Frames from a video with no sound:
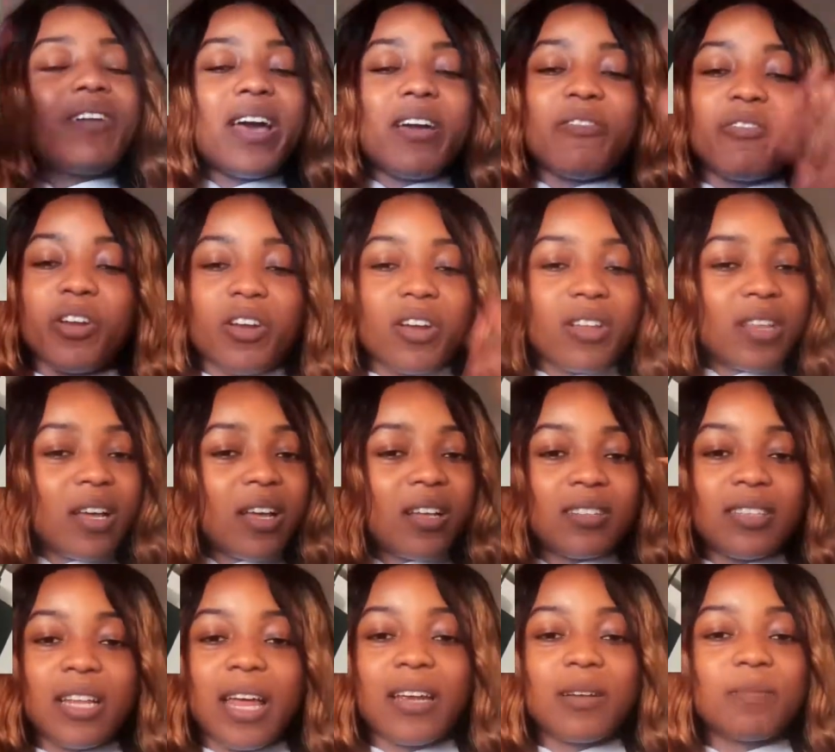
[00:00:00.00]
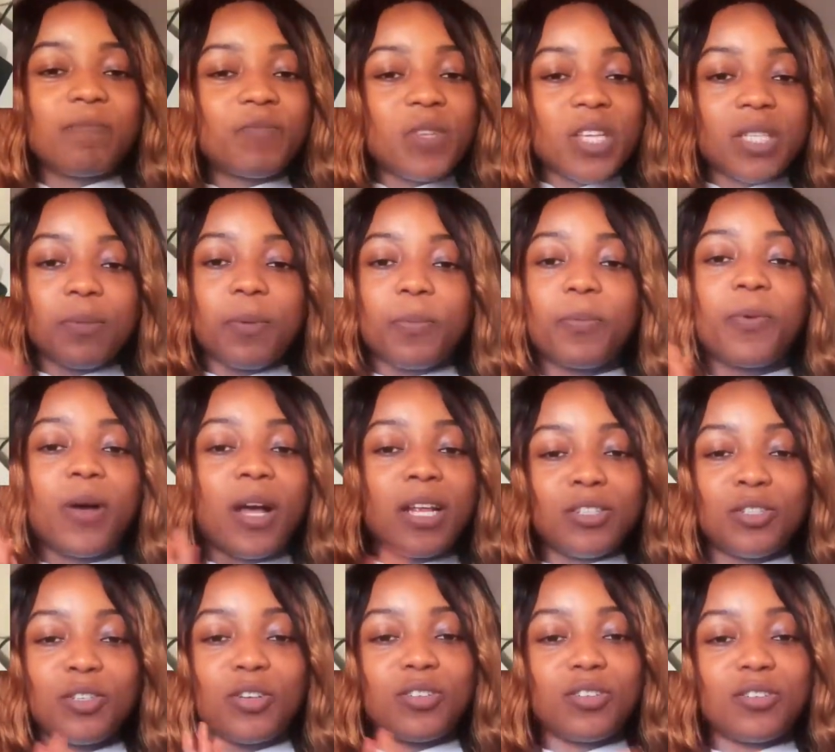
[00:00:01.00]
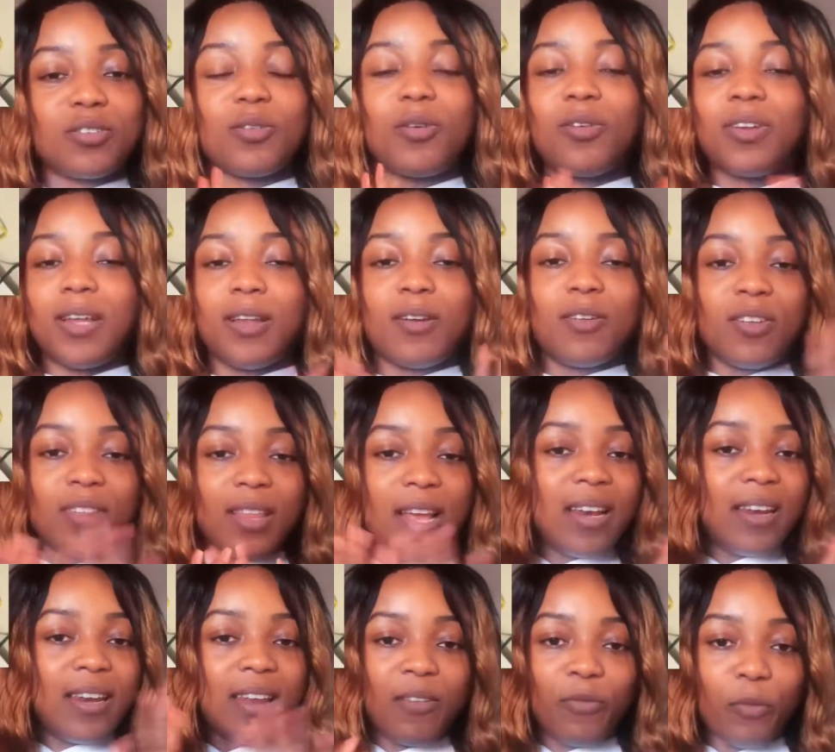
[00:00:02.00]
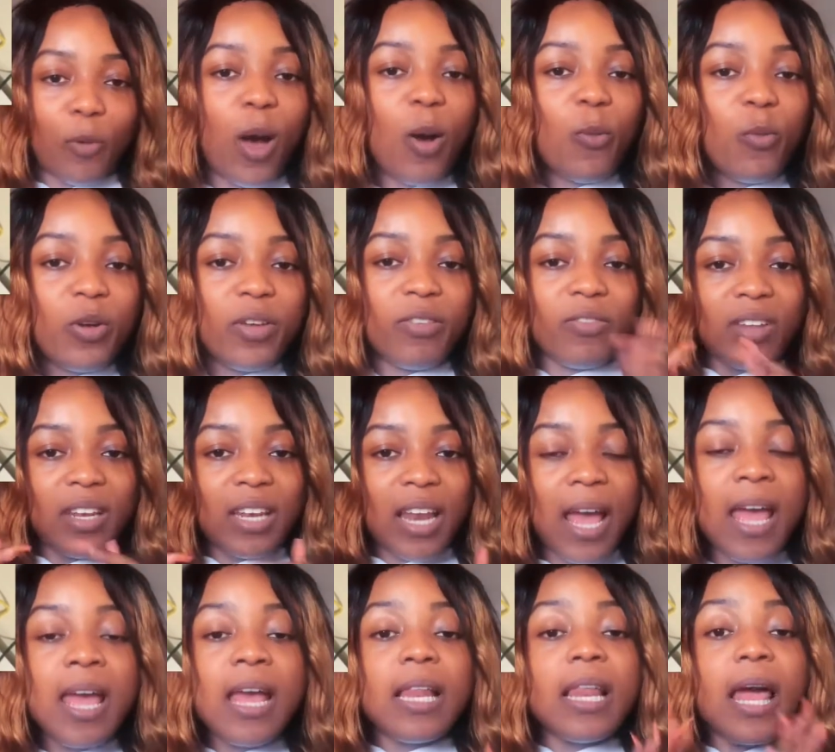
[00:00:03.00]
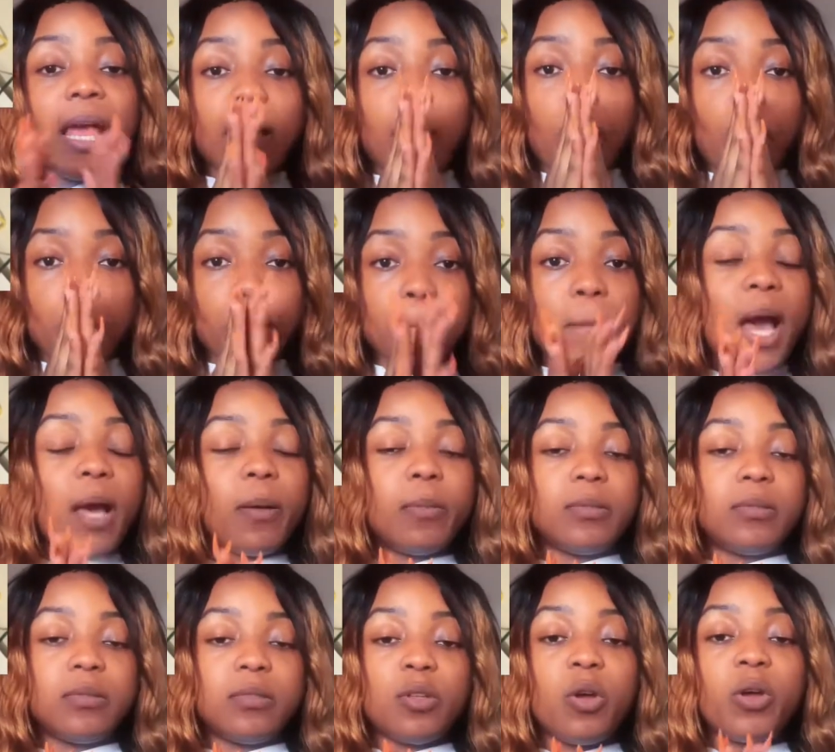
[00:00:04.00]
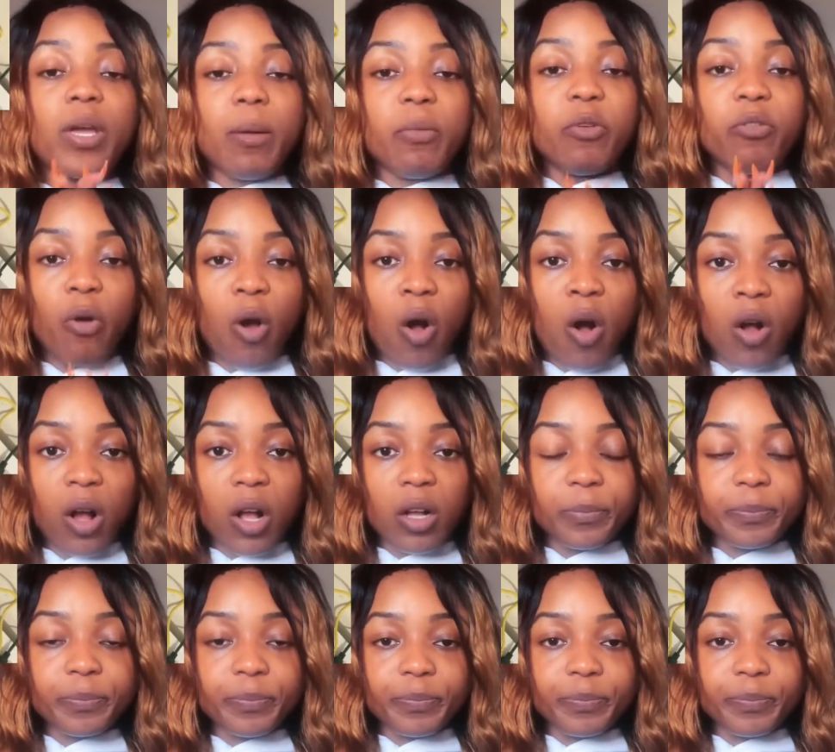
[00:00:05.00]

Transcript: every other, like these people are just on another level. I won't even don't get me wrong,